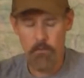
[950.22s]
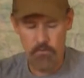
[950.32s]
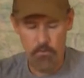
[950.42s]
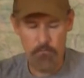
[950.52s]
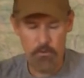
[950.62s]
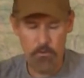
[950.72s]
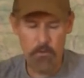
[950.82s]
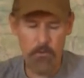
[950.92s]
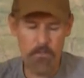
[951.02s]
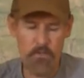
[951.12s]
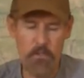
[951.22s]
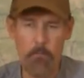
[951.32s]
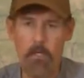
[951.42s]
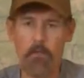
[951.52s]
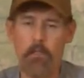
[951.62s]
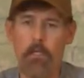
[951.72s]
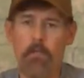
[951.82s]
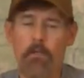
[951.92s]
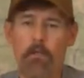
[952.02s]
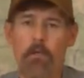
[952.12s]
So if you're interested in a mountain
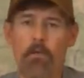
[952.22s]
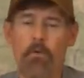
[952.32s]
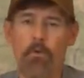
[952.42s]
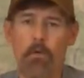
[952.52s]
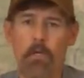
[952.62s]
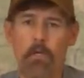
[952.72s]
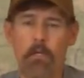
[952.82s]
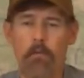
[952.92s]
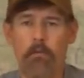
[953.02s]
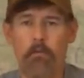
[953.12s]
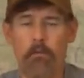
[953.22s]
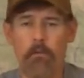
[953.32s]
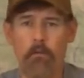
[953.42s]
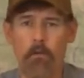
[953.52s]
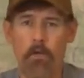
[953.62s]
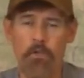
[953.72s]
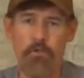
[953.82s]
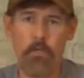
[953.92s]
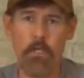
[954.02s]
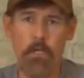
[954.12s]
lion hunt or a
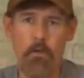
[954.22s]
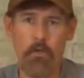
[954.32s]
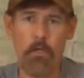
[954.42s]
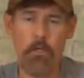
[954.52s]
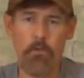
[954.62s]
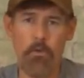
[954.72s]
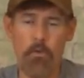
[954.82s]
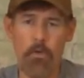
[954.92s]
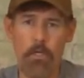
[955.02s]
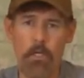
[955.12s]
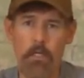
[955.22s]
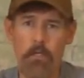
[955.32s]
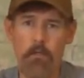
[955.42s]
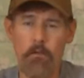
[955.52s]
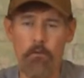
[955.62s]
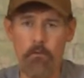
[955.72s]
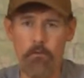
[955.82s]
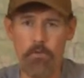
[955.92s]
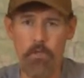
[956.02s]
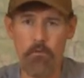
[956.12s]
archery elk hunt or a
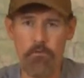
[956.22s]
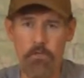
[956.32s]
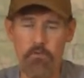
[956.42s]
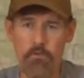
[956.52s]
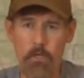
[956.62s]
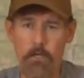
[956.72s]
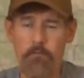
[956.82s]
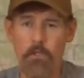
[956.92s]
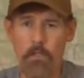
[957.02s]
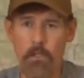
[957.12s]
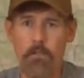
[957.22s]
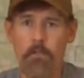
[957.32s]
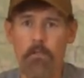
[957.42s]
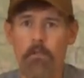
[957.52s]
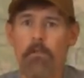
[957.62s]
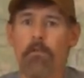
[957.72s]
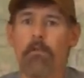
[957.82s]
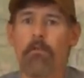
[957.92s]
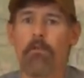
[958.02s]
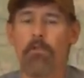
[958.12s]
general season rifle hunt,
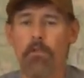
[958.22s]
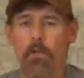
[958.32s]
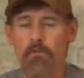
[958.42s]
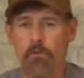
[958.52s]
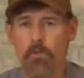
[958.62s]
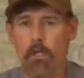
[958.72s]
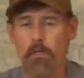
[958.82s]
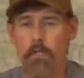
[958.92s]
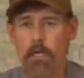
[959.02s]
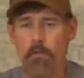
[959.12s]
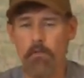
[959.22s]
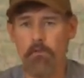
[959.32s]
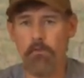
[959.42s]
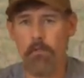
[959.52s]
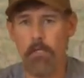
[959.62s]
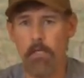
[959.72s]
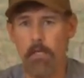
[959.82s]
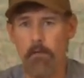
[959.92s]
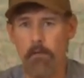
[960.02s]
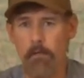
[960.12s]
you can also contact us,
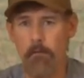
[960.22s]
and